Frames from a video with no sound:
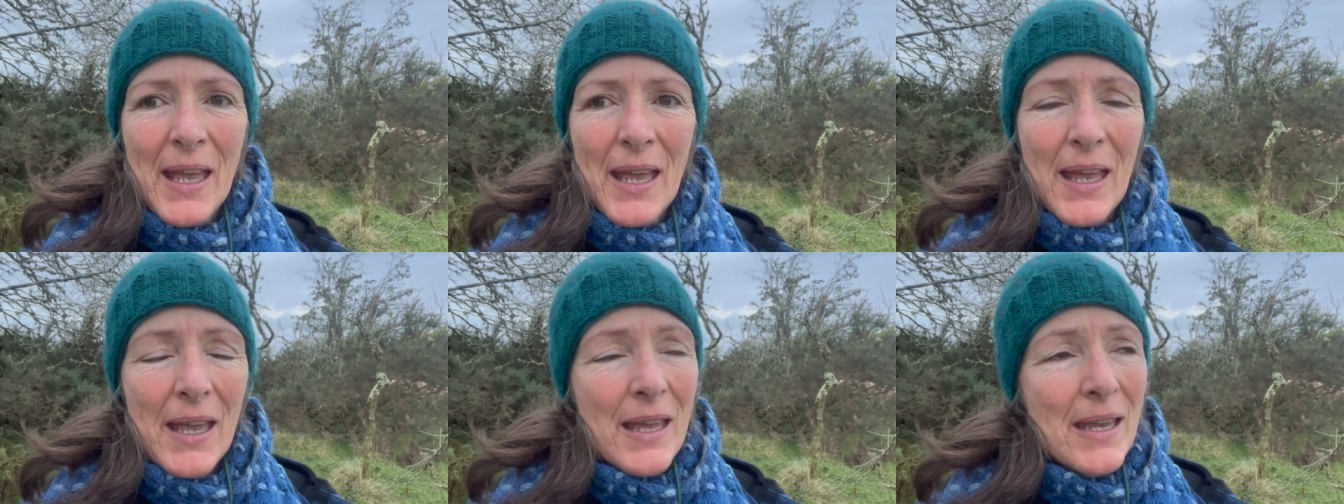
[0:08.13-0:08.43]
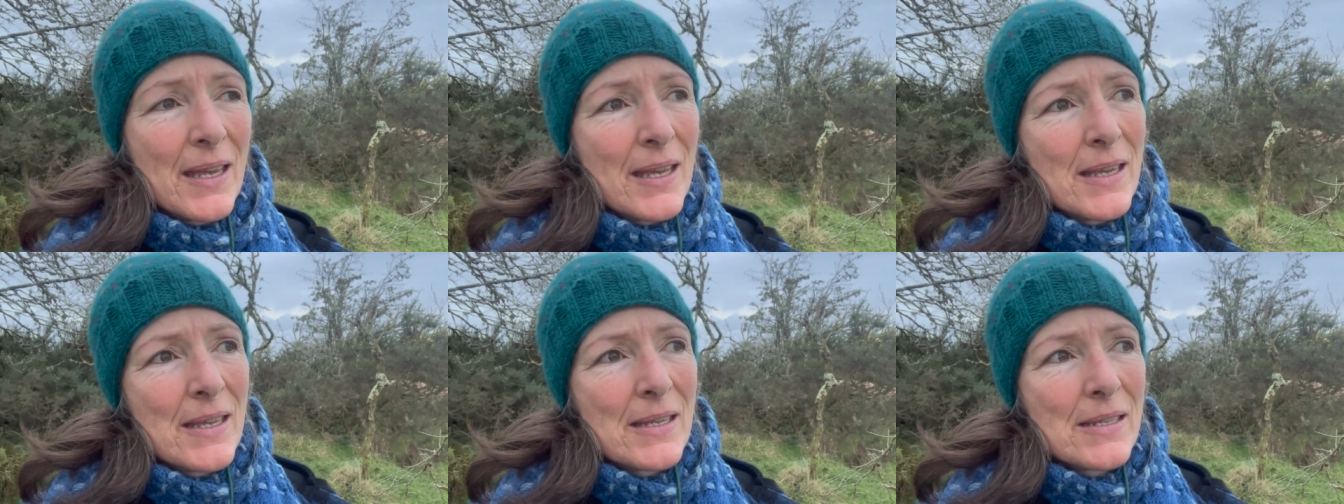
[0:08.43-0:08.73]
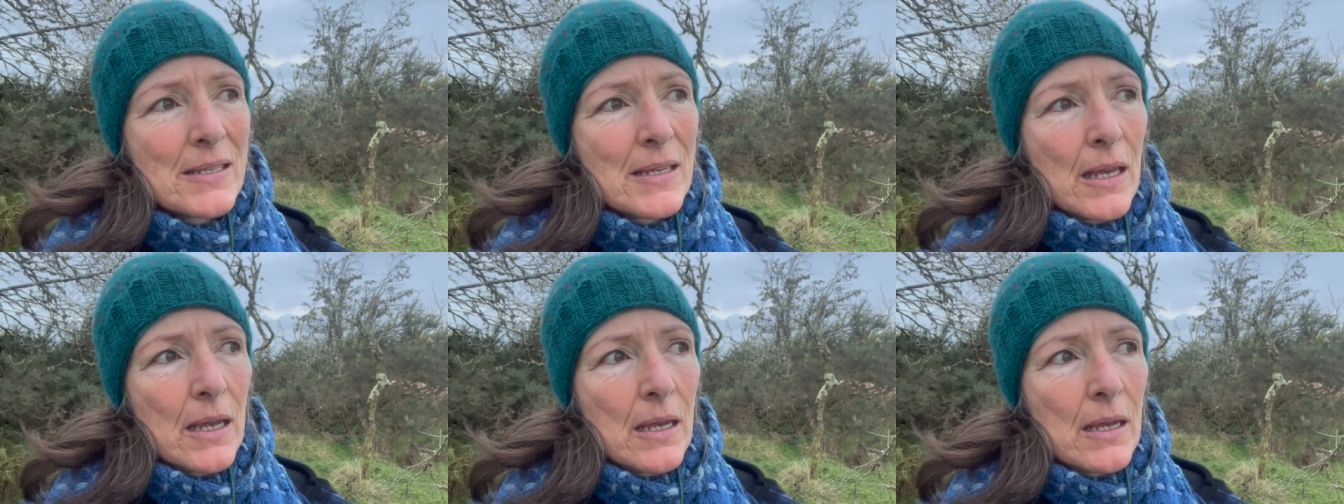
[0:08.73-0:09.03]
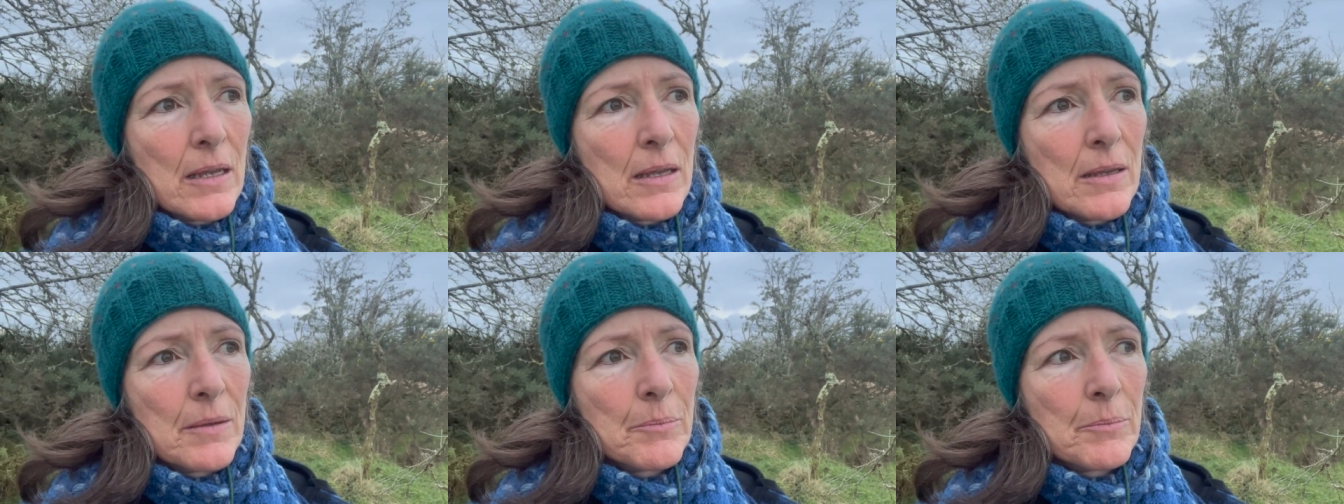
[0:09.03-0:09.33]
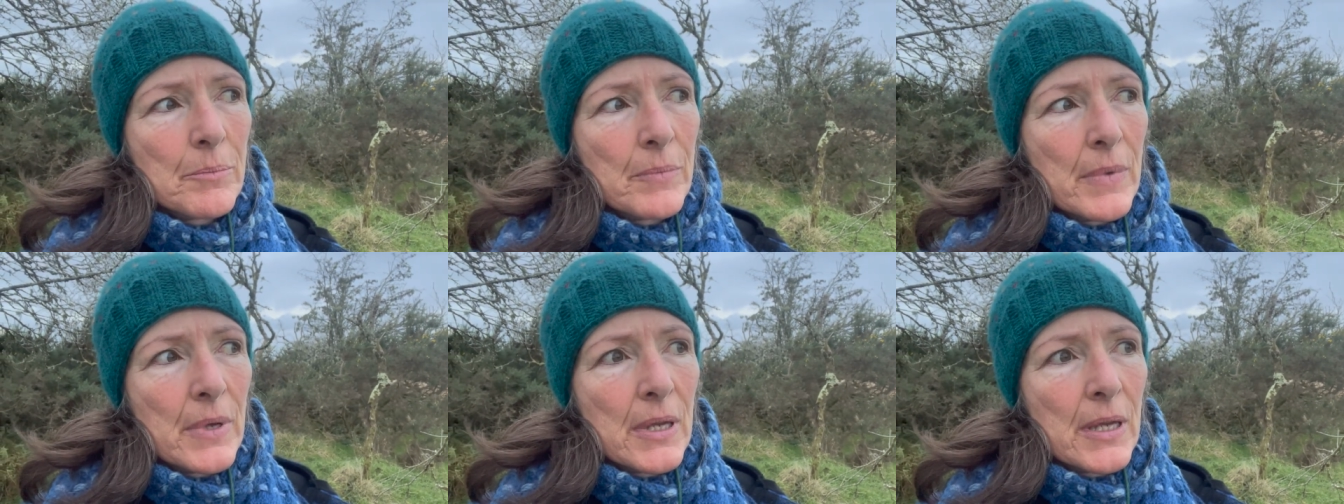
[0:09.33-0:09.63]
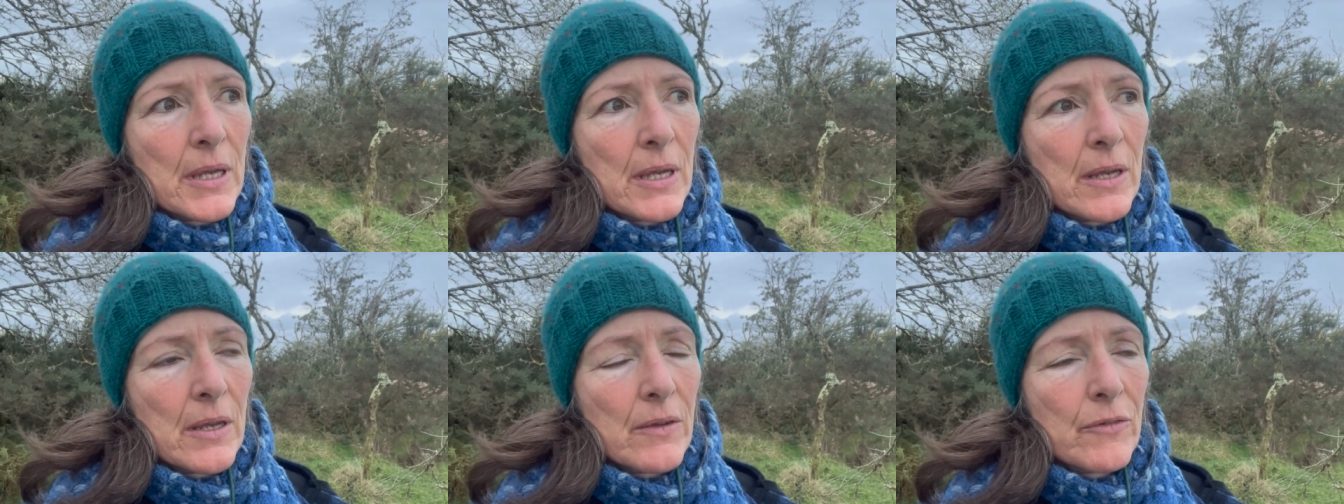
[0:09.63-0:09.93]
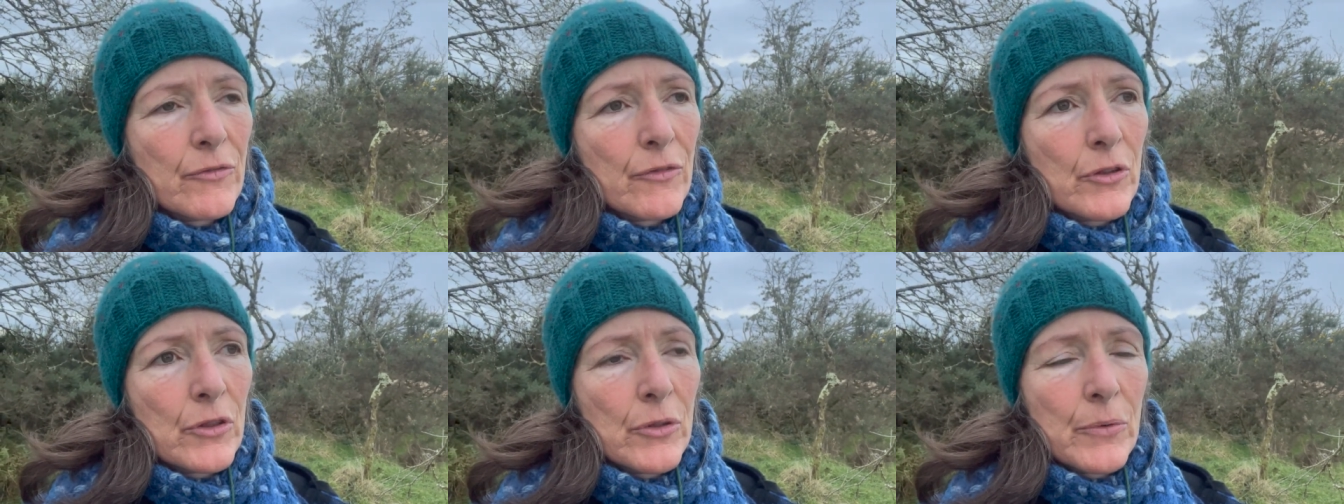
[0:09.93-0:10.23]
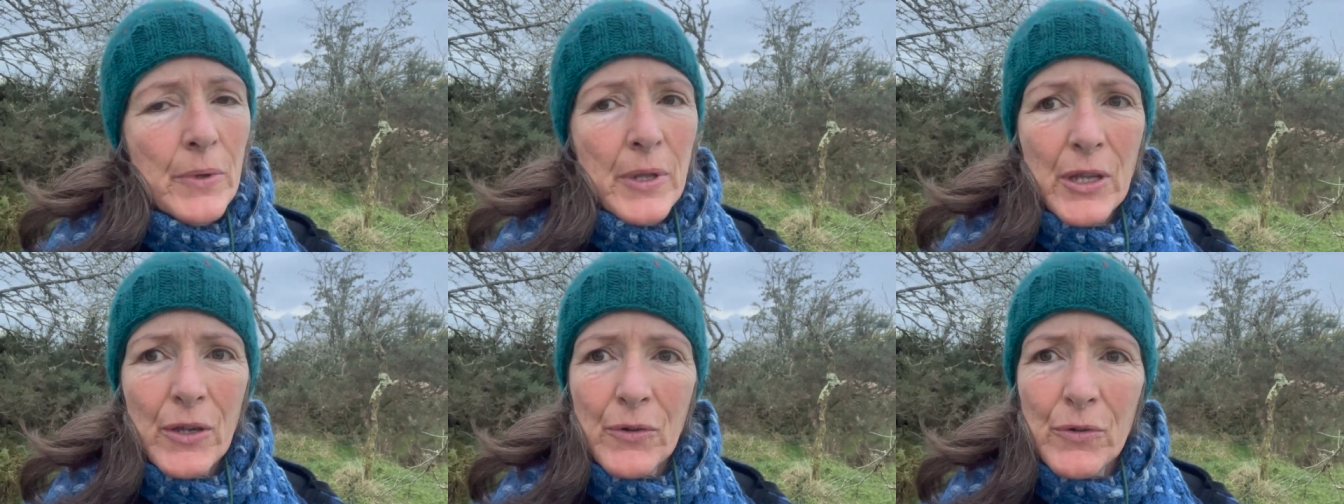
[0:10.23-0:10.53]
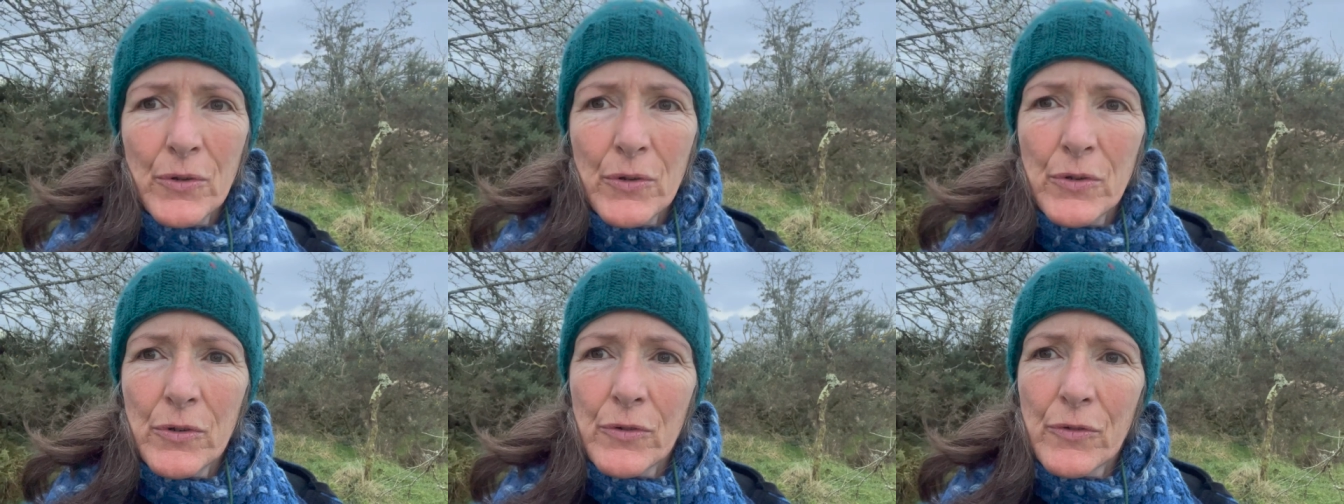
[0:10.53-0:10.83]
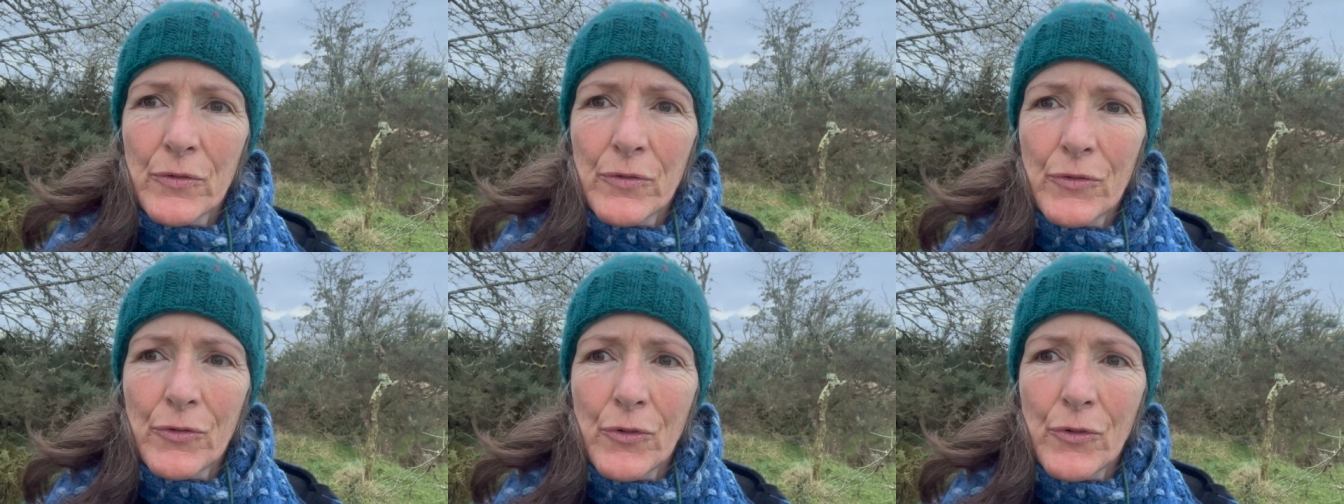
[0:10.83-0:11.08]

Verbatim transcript: and I'm following on